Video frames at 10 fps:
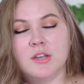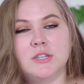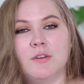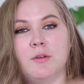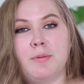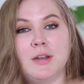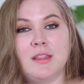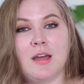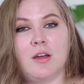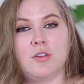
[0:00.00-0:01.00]
So if you're
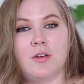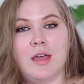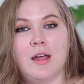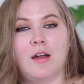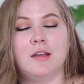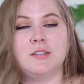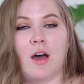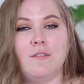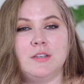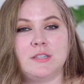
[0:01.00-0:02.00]
putting that on your hair it's
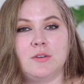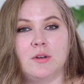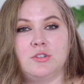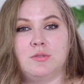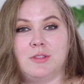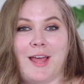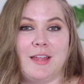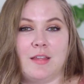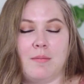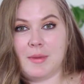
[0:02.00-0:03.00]
obviously going to
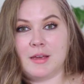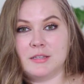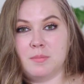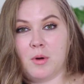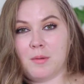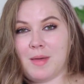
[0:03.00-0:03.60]
lighten it because more